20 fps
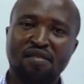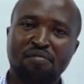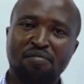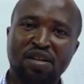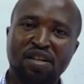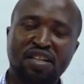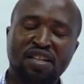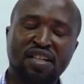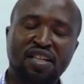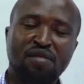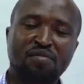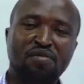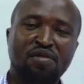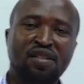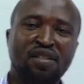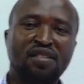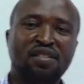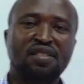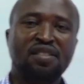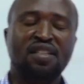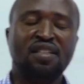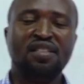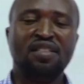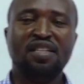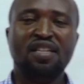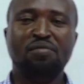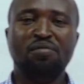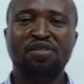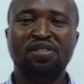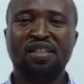My name is
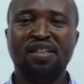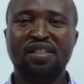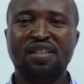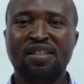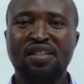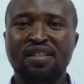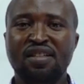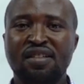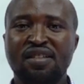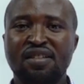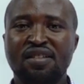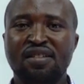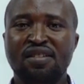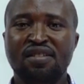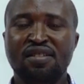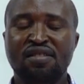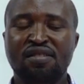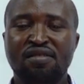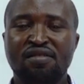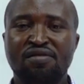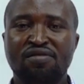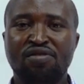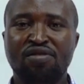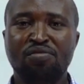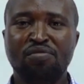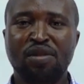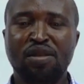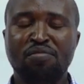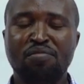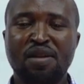Edgar Mshana
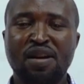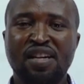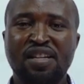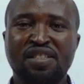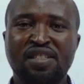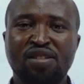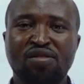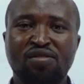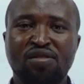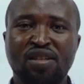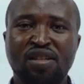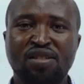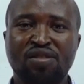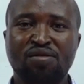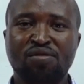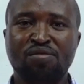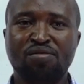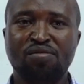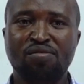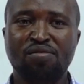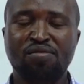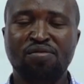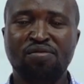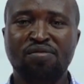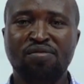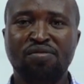from Kibaha Secondary School.